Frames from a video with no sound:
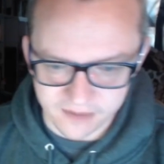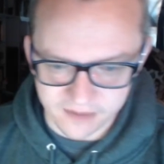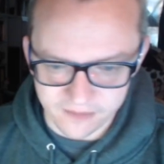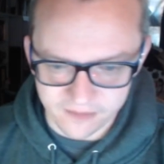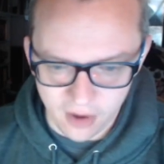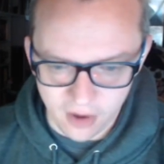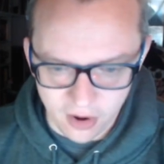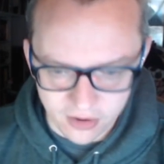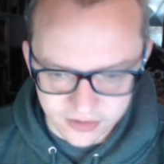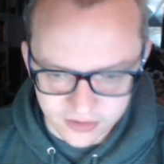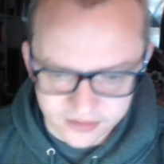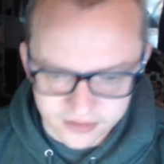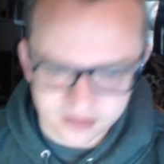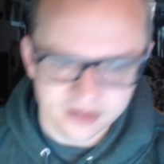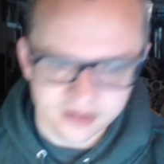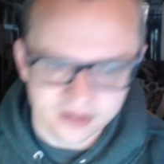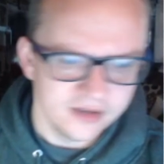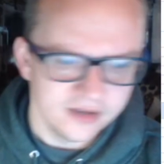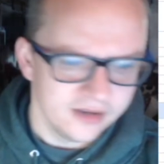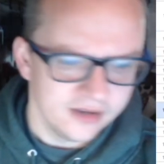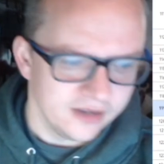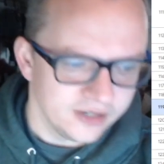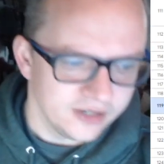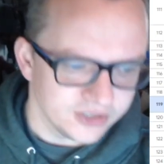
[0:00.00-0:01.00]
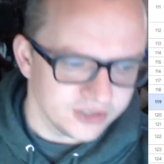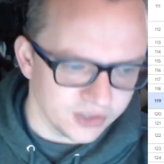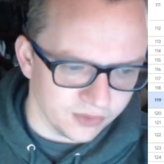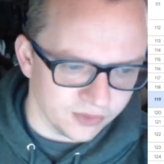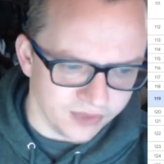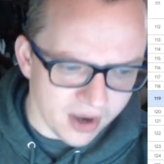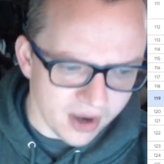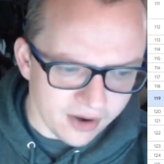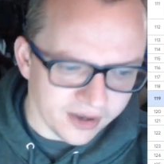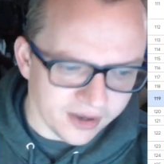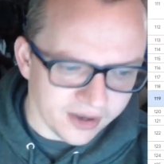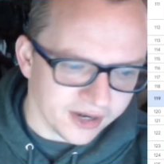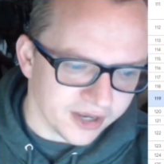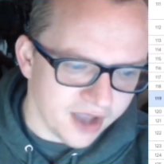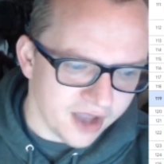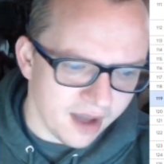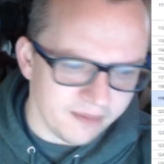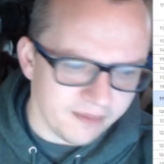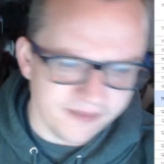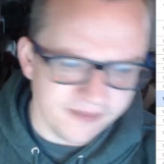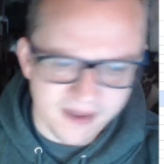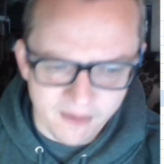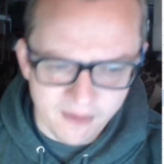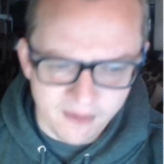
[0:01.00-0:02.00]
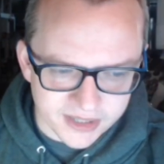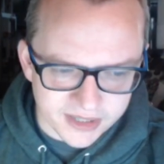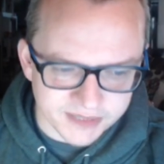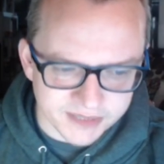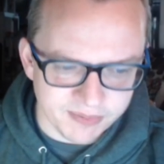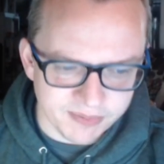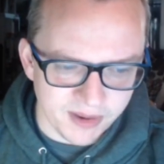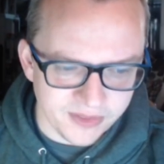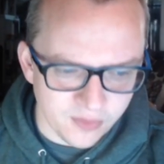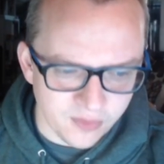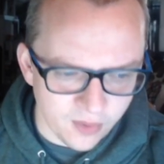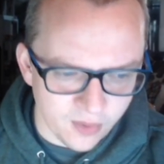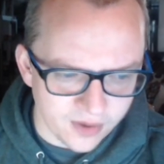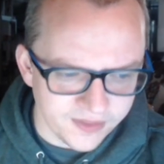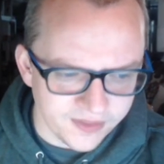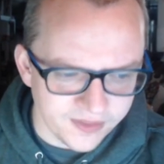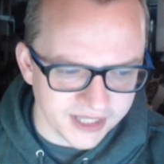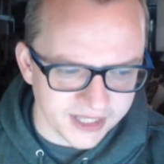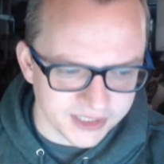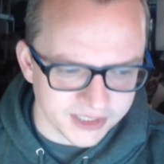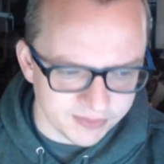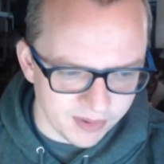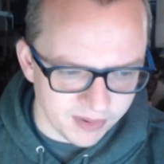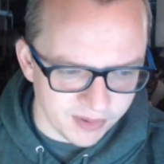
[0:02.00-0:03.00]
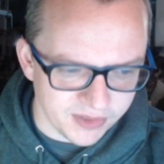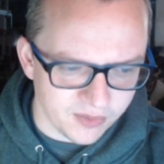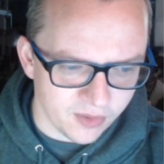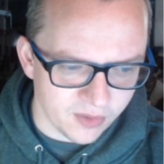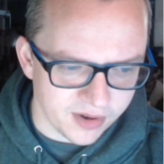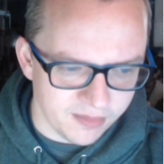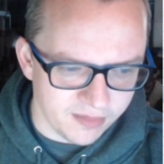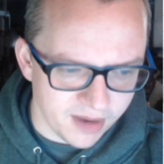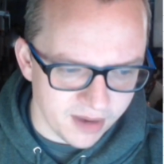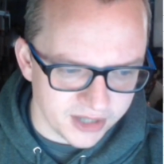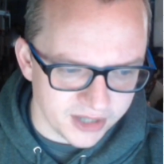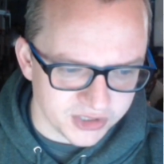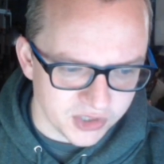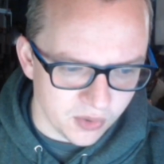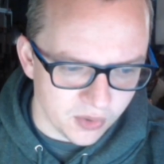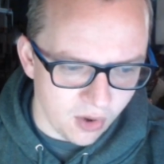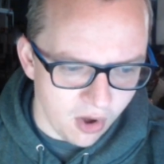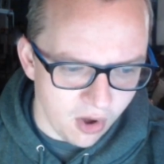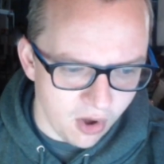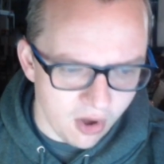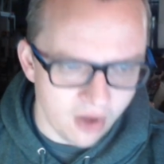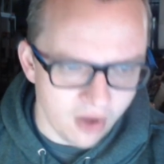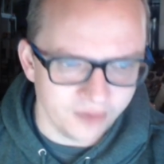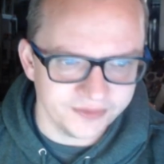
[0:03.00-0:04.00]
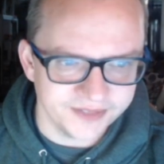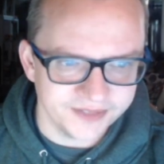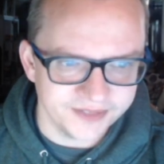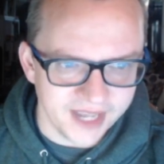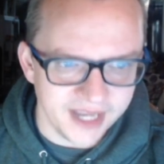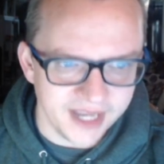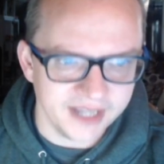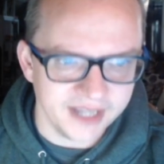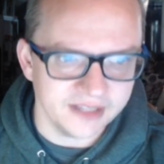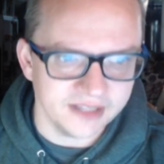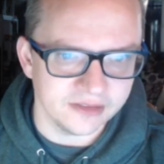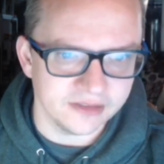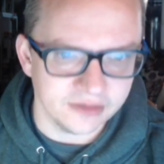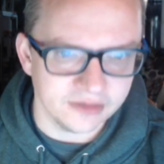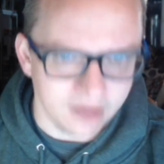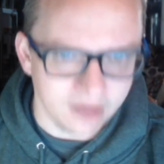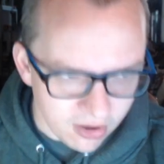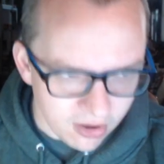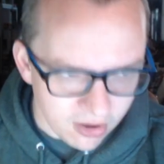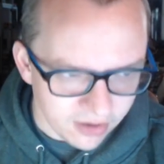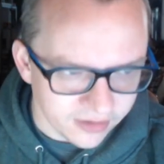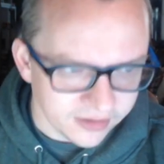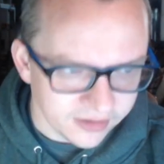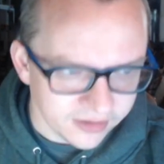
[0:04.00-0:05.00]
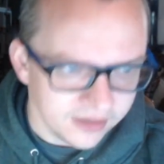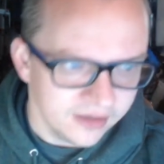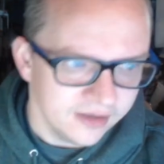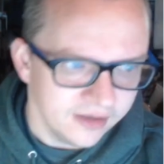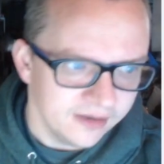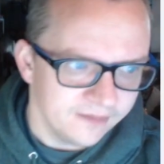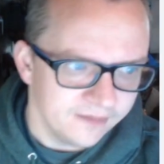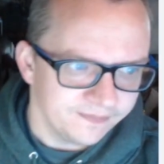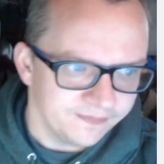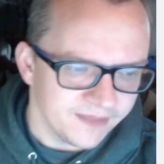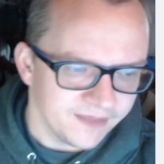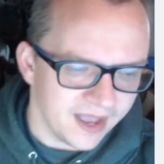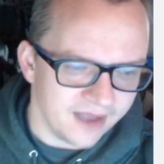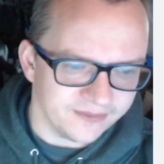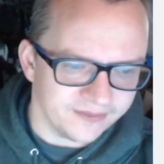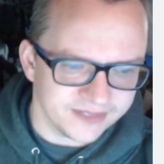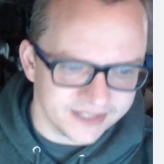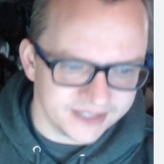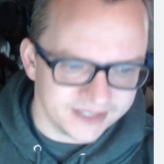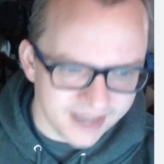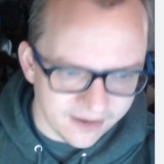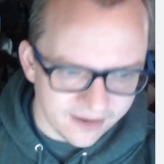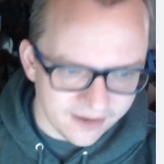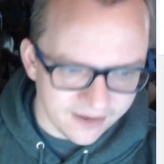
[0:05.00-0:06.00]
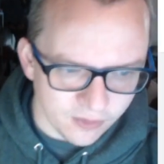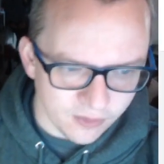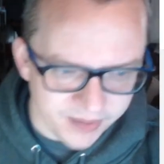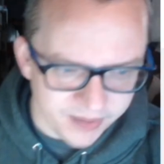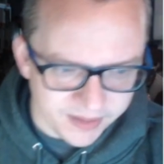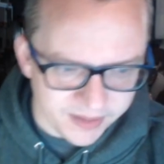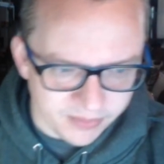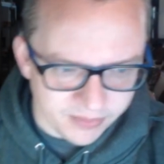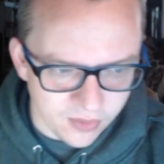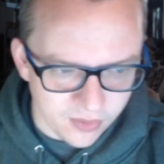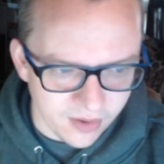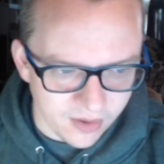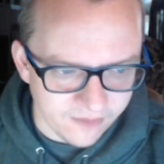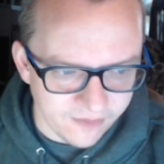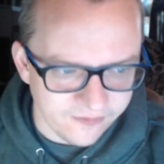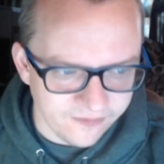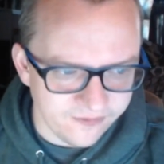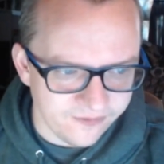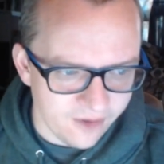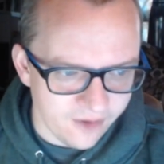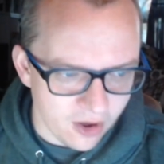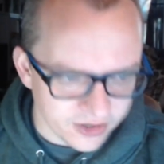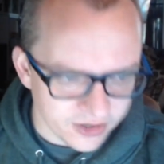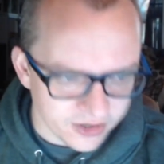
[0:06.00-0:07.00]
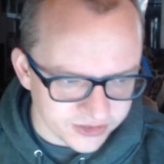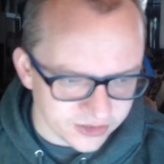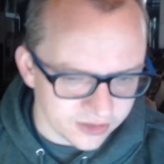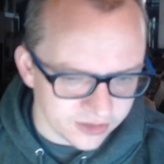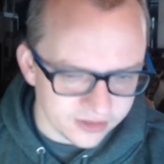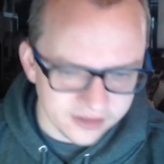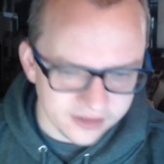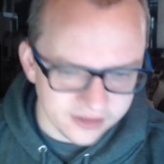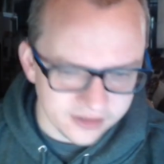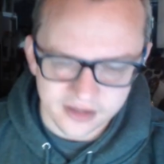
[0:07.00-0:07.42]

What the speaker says: heart. So they're going to come. If they want to spread the word, they can spread the word at my show all day long. I have several people who have fostered